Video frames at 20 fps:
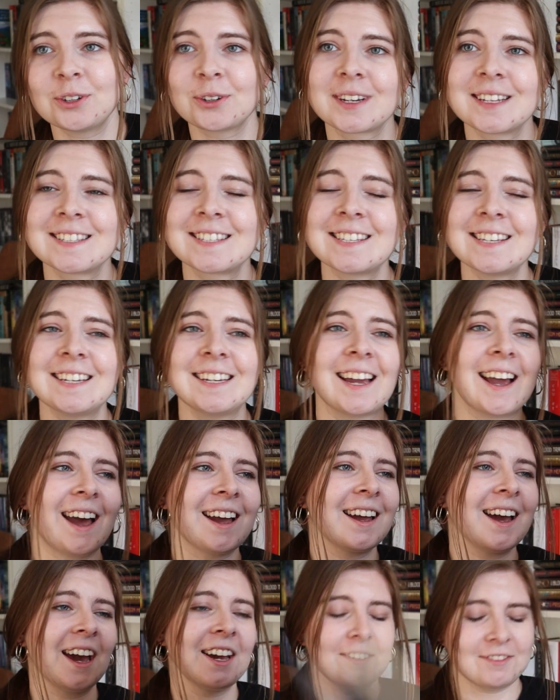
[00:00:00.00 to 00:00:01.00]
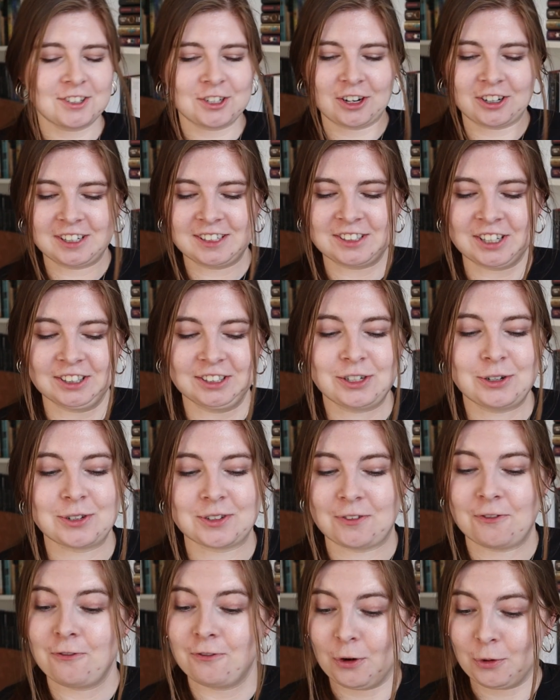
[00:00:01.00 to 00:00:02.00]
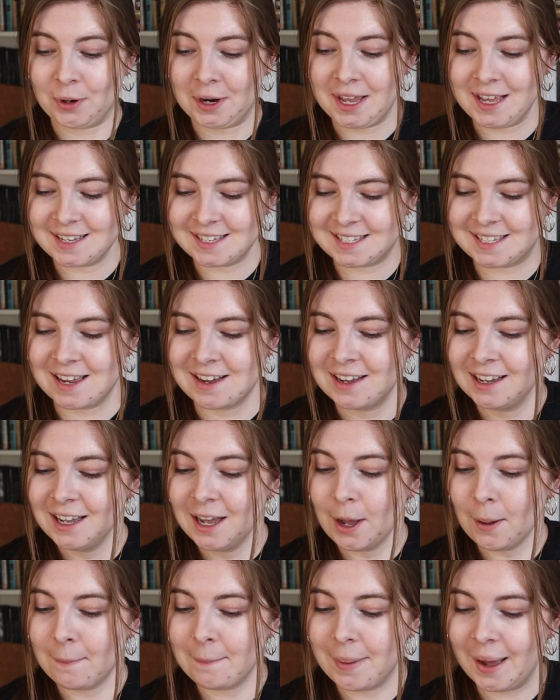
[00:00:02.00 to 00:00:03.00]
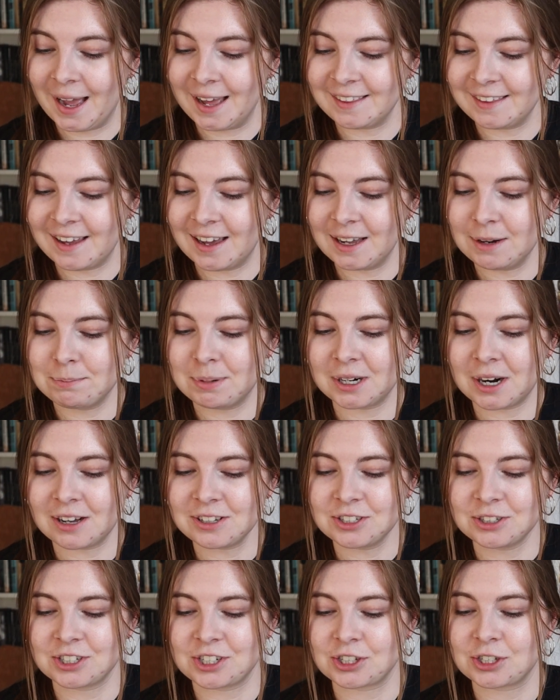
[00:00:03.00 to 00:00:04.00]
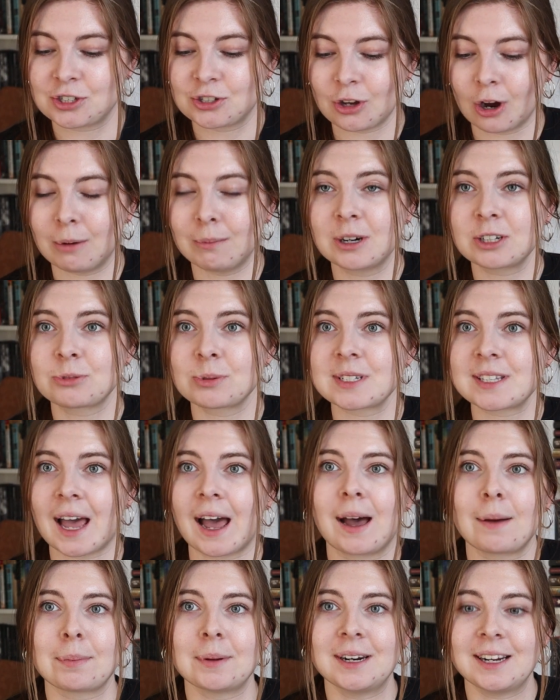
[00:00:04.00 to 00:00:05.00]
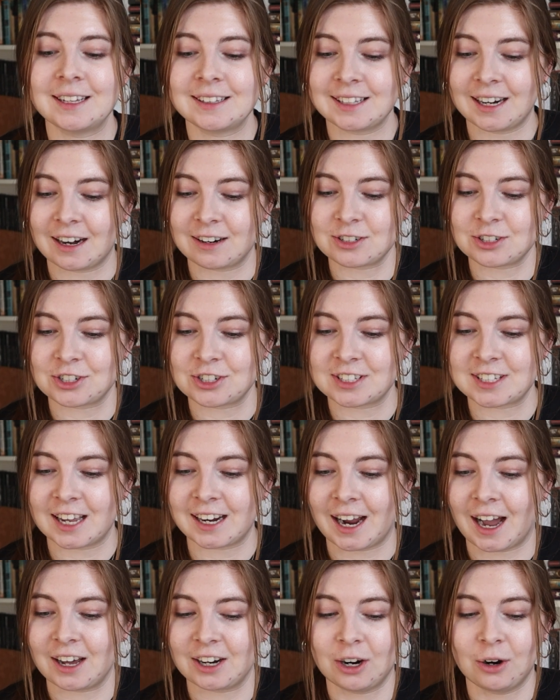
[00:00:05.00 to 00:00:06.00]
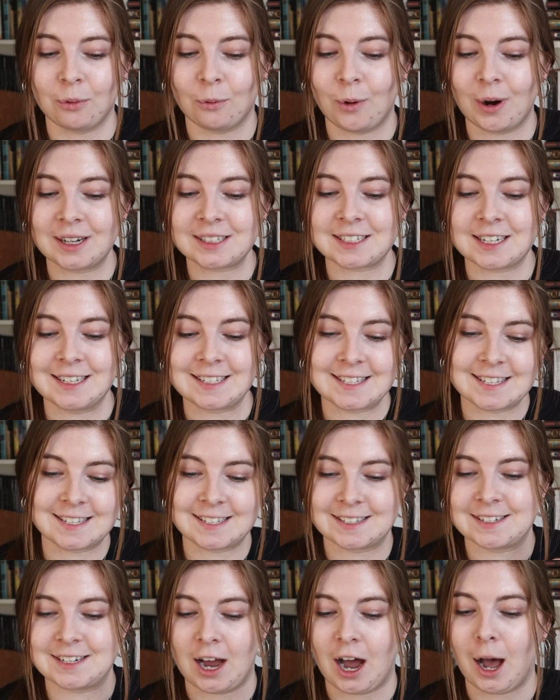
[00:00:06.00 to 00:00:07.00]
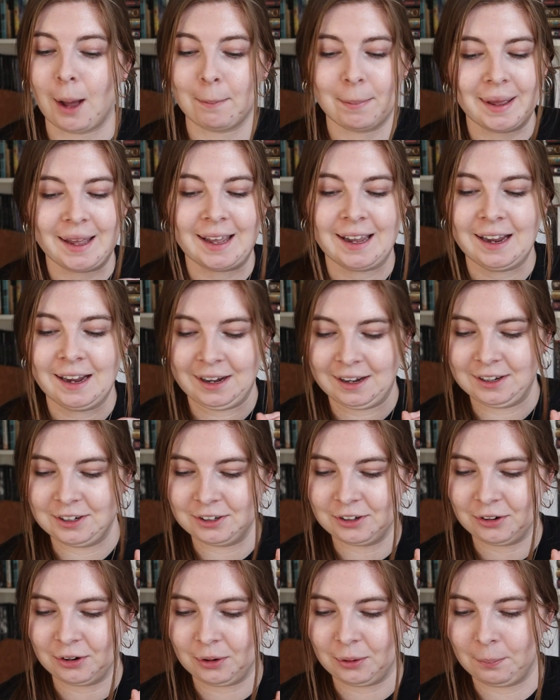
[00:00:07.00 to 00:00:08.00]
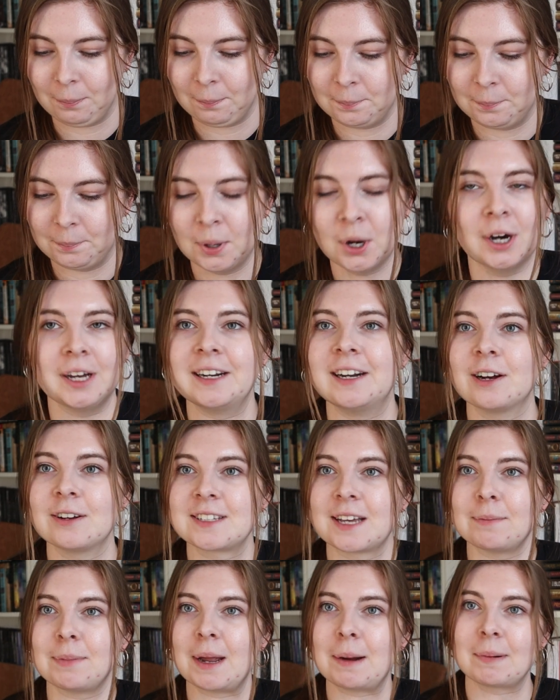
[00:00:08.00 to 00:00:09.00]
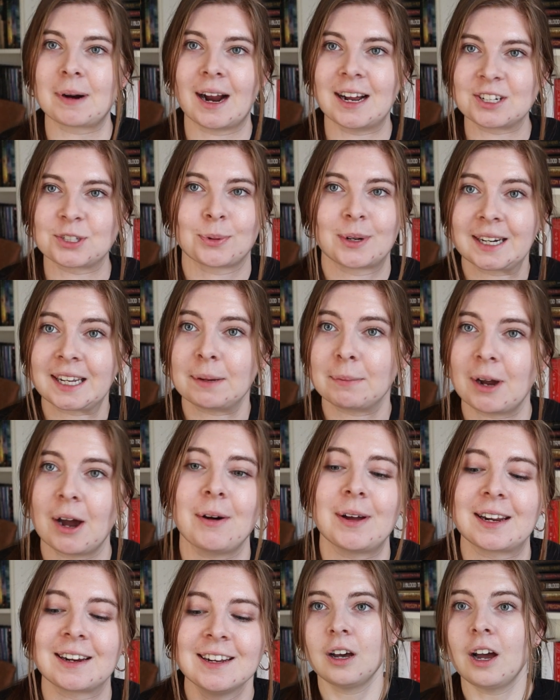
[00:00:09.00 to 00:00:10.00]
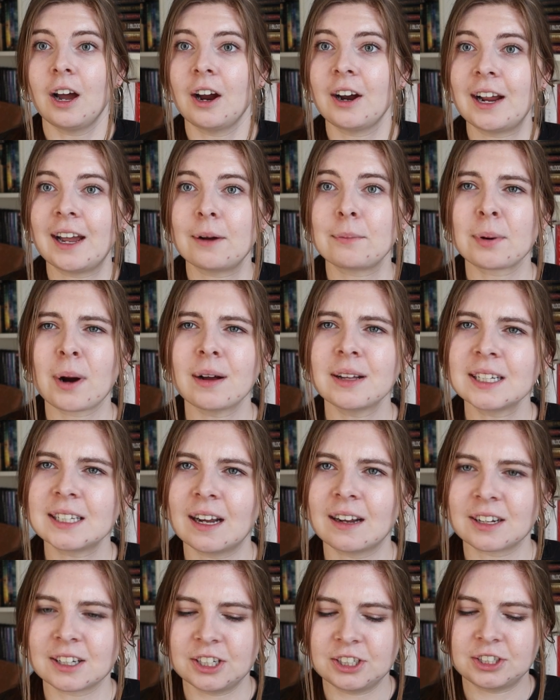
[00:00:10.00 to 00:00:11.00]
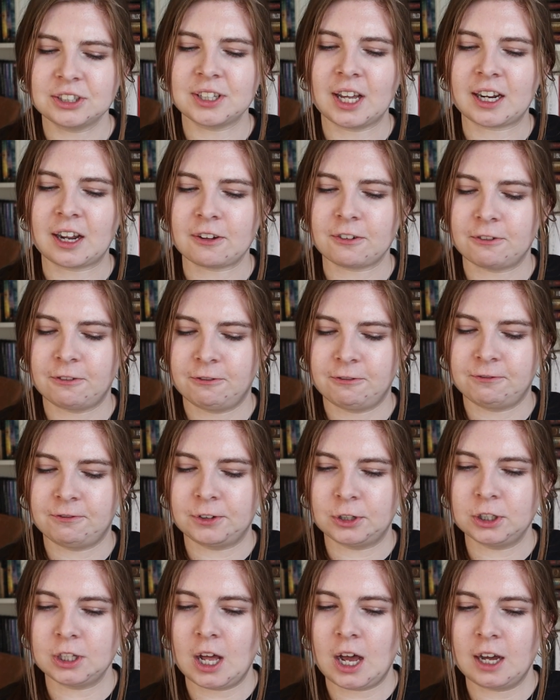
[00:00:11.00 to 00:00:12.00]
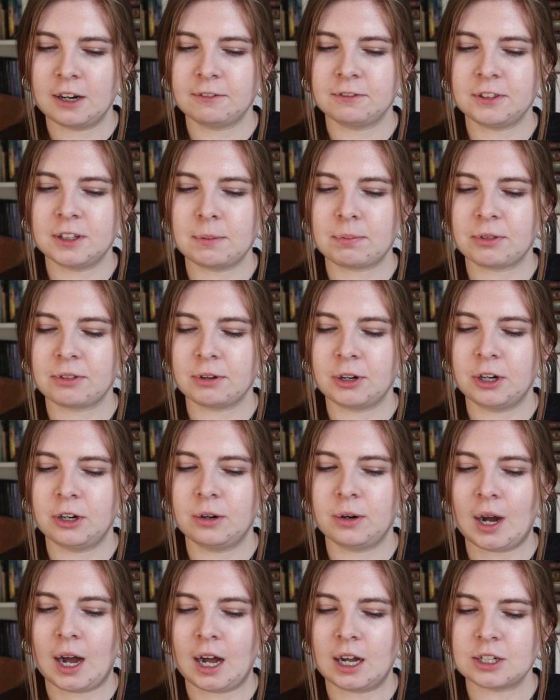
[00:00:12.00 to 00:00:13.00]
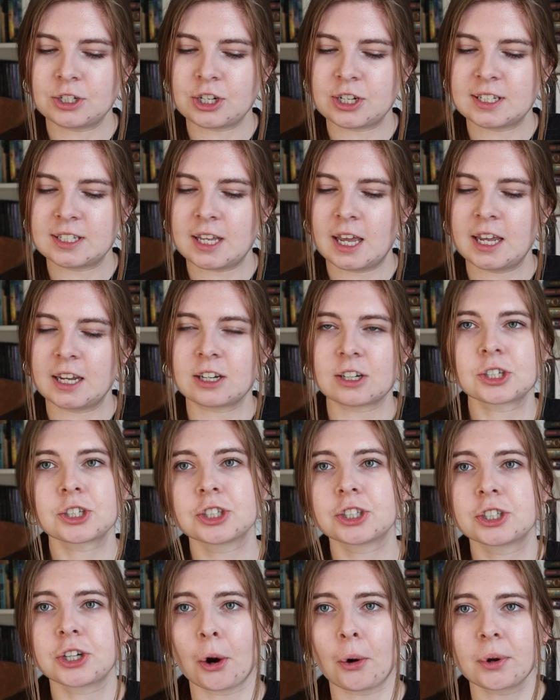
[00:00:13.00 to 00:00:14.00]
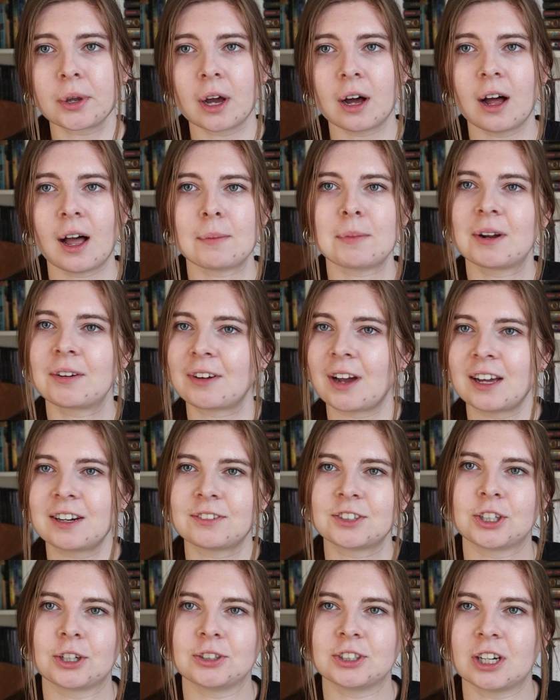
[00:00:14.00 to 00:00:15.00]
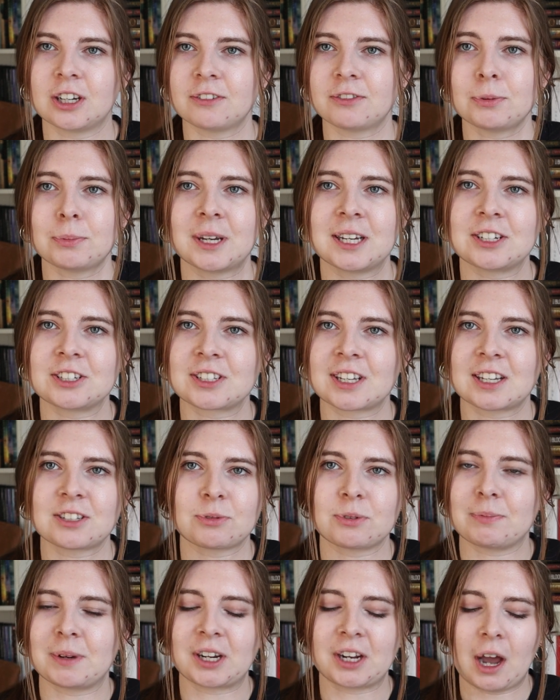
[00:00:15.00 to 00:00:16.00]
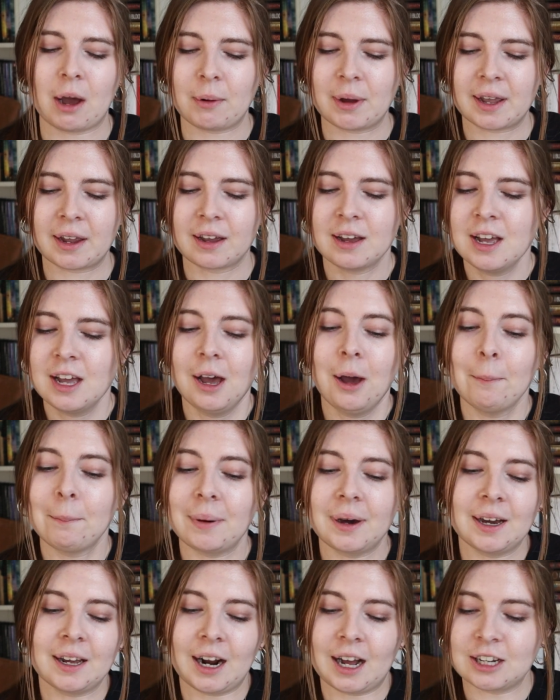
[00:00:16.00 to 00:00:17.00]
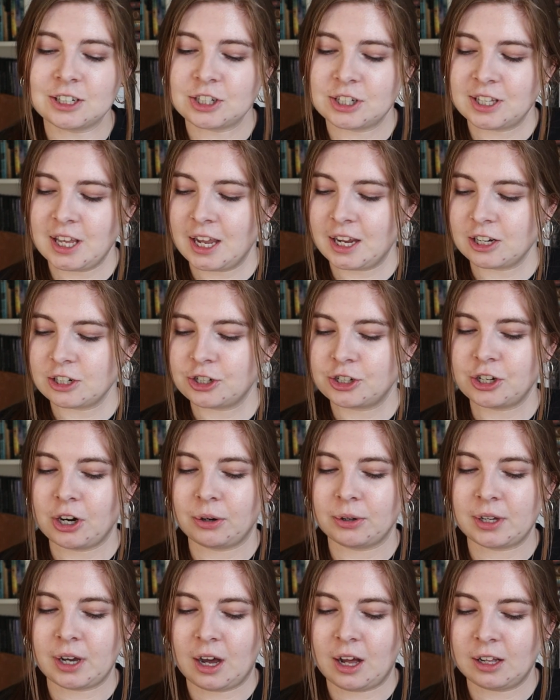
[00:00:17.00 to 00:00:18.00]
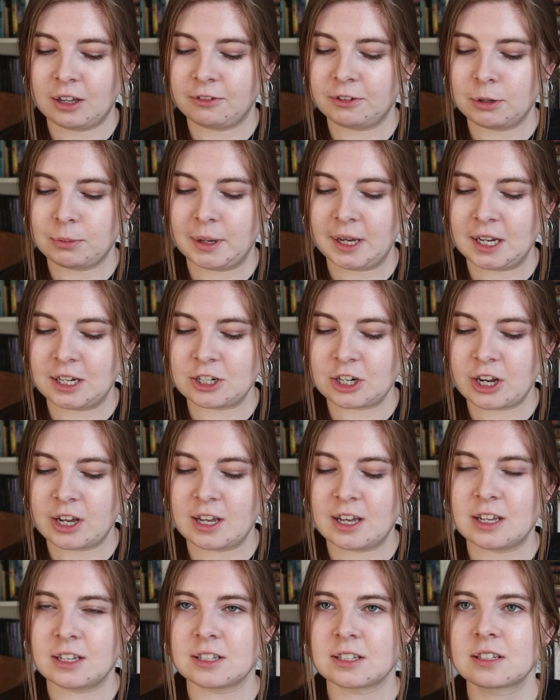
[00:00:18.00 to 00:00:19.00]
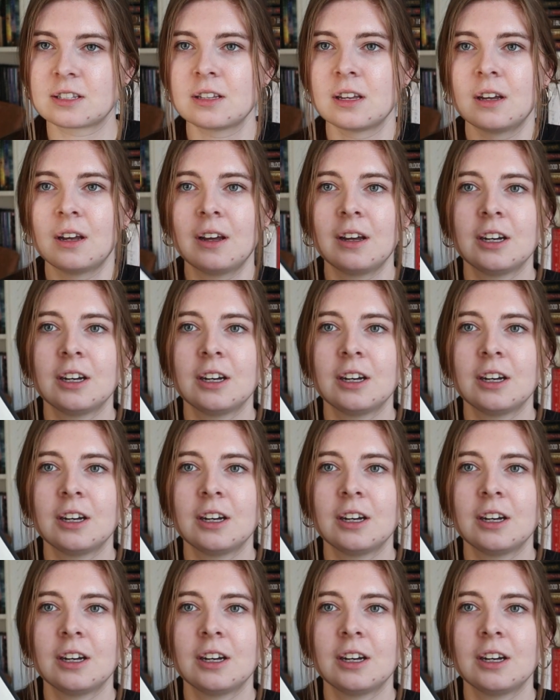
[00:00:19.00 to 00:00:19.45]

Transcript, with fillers: you can see I kind of started to lose focus by the end, but also just so much was happening that I was just like, I don't want to stop and put notes on paper. I just want to keep going. All right, I'm probably not going to do like a full-on flip through. I'll just like show y'all. I mean, I've kind of showed y'all a few pages as we've been going, but I'll just like show y'all a few pages.